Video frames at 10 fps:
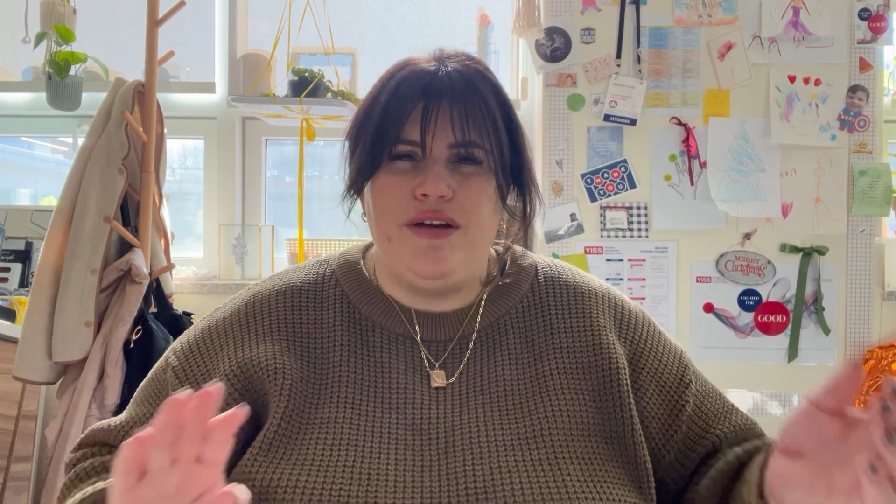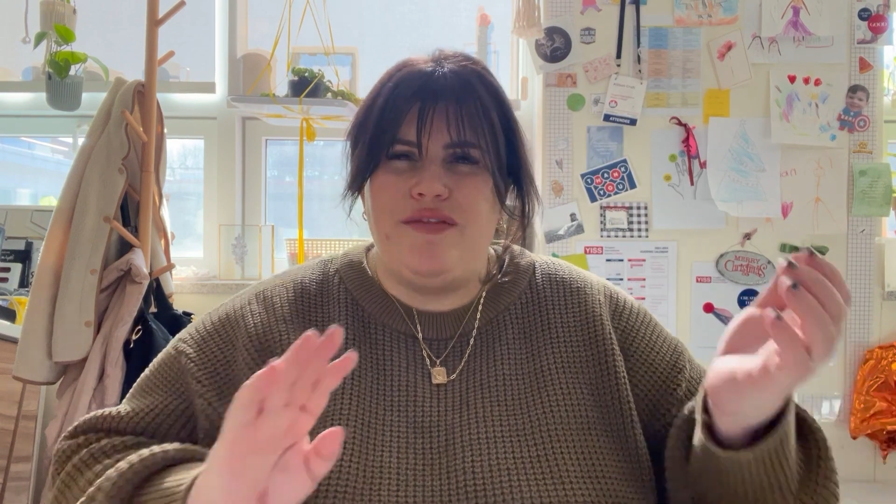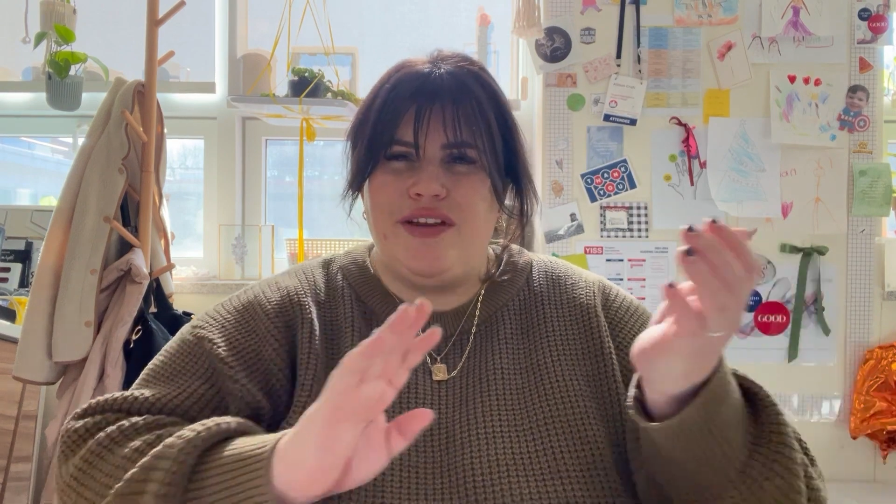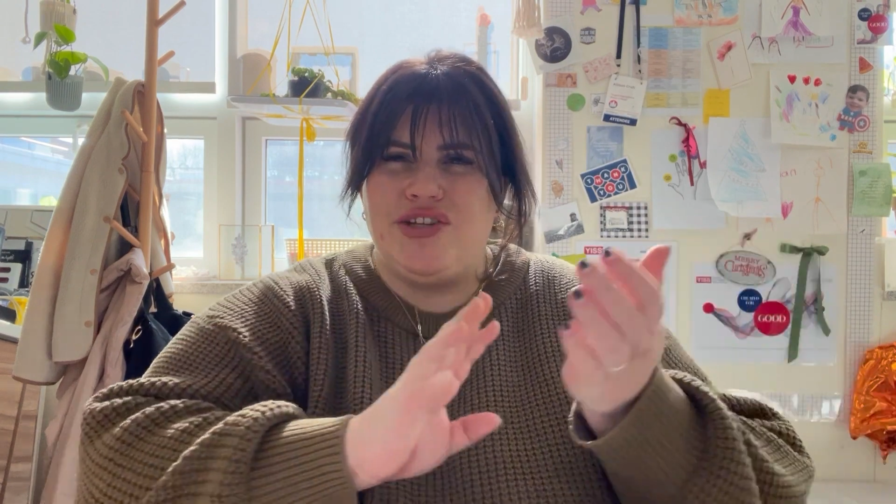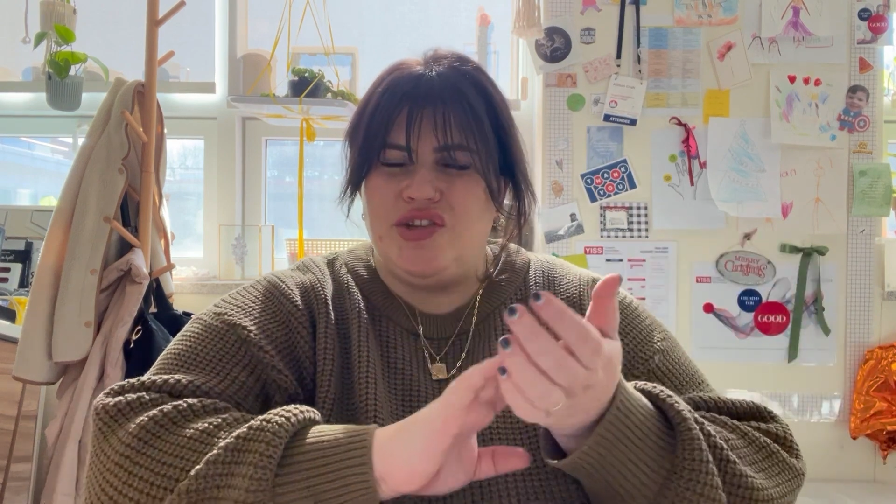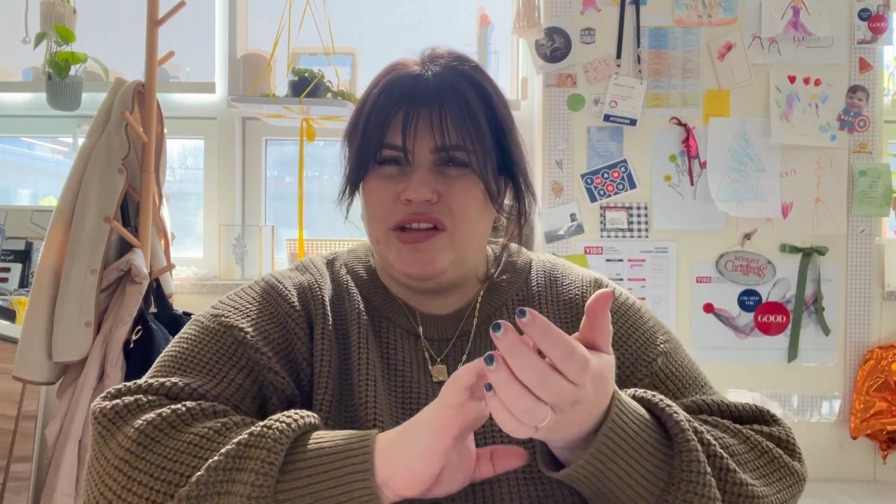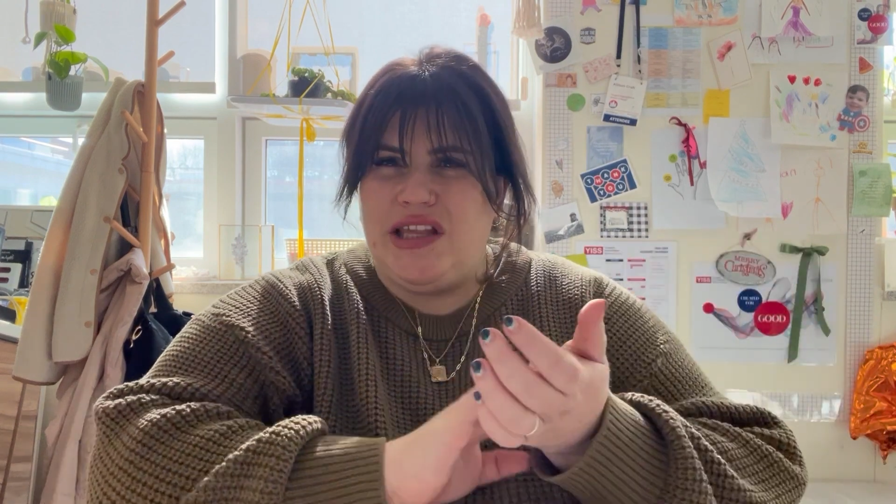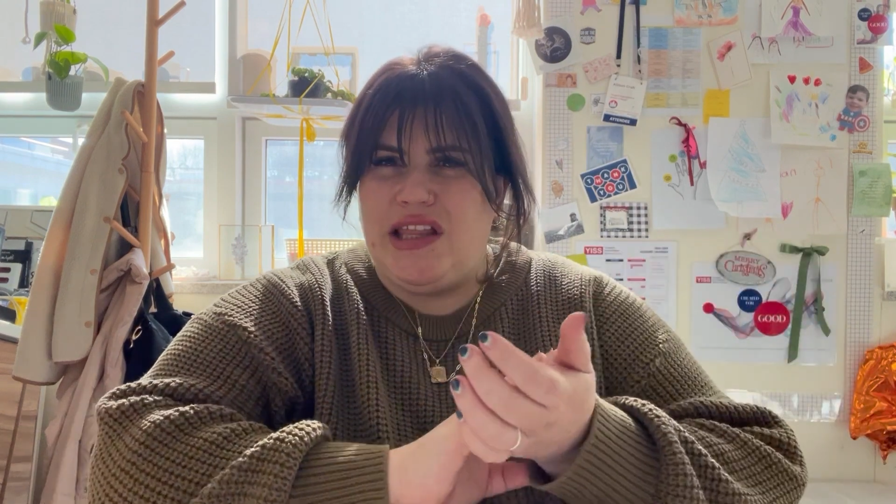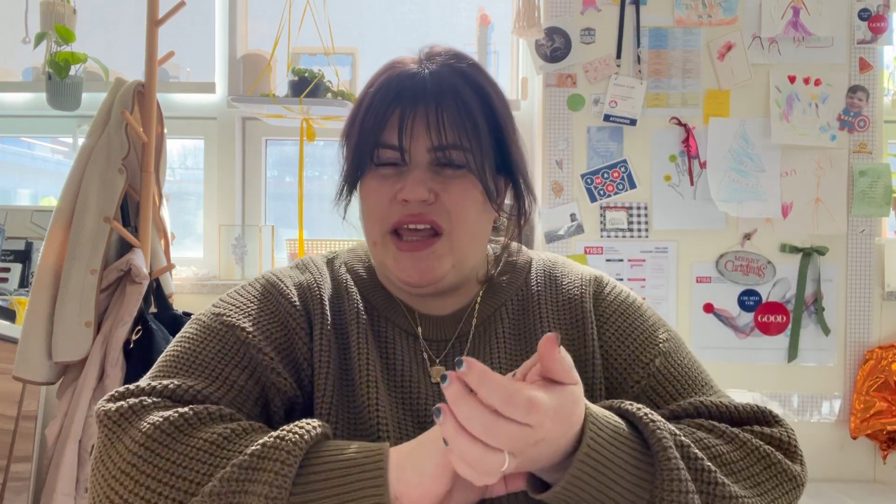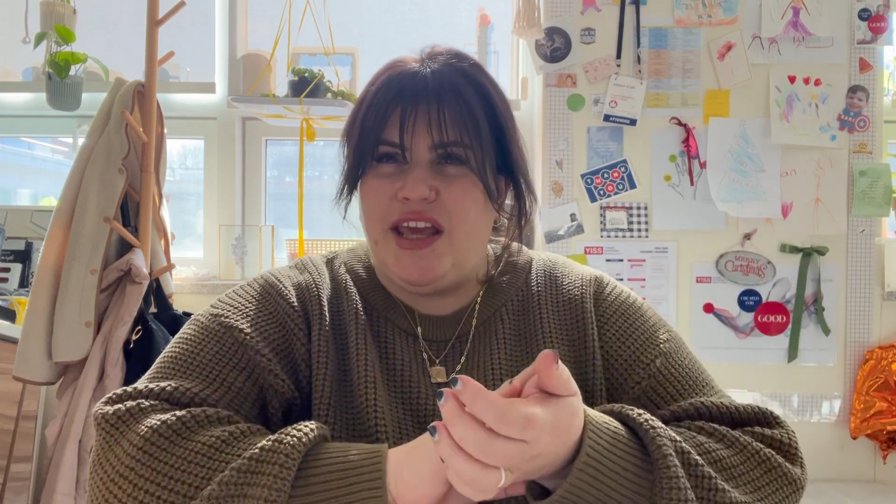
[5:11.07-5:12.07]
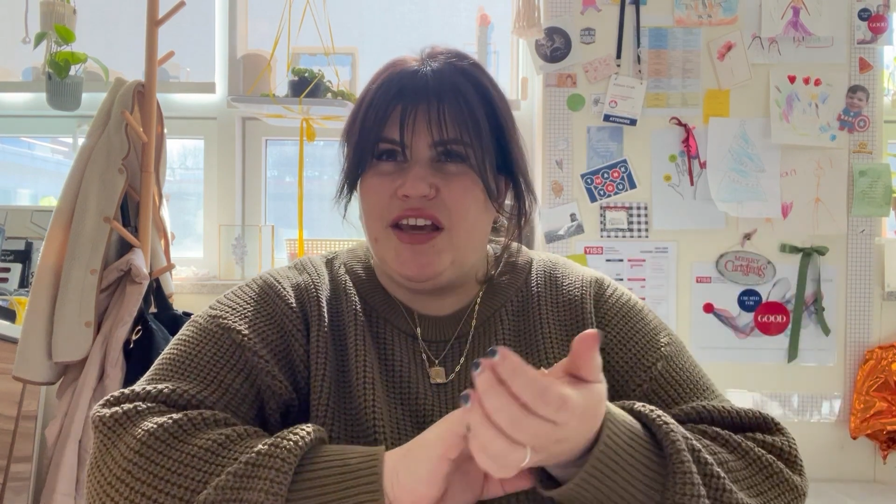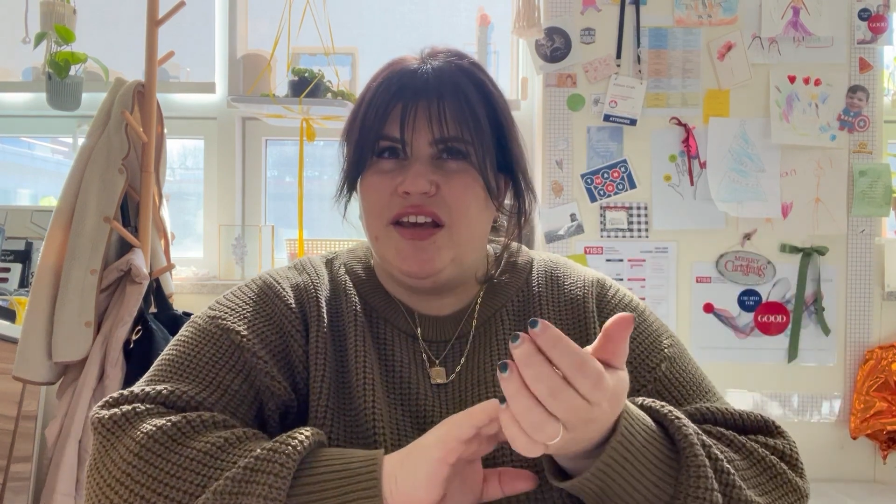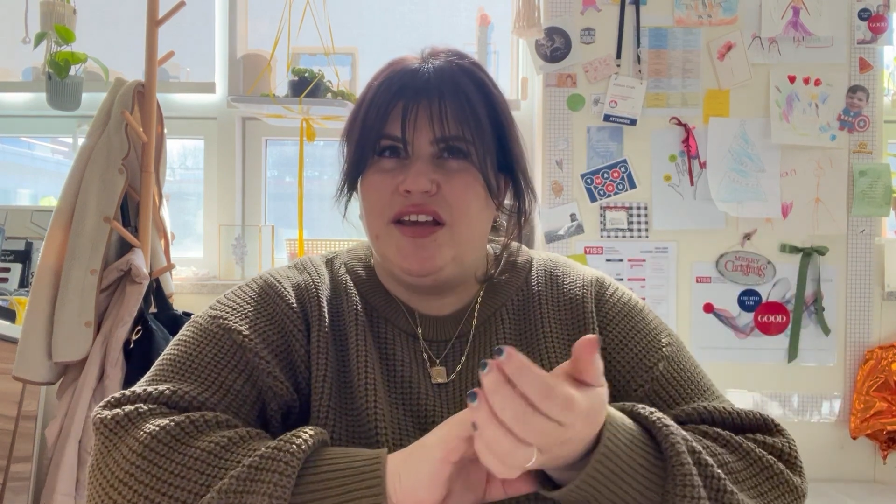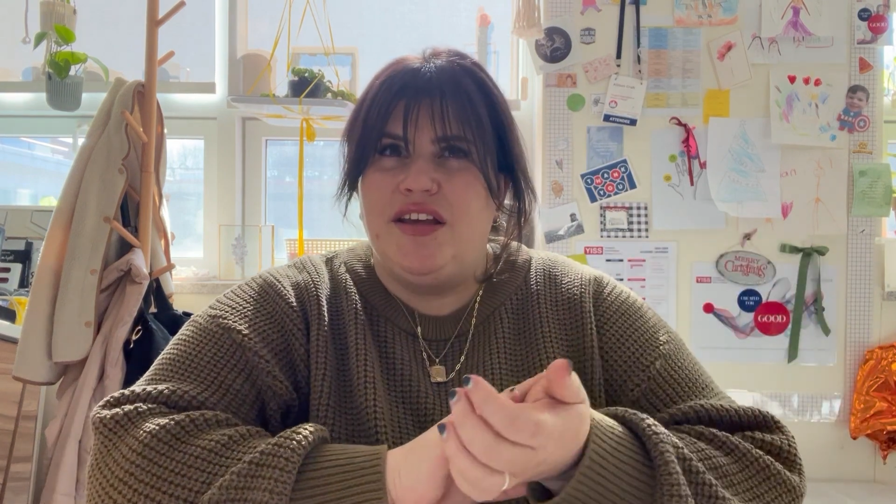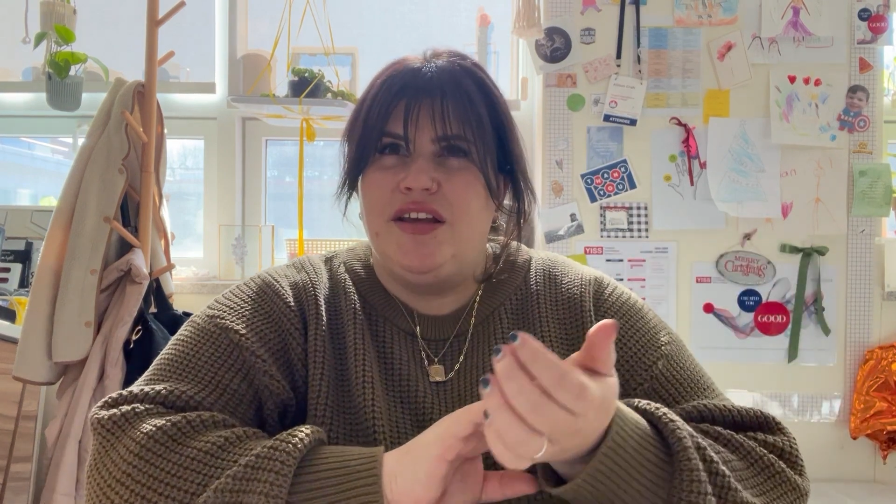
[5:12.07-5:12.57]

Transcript: eventually, like,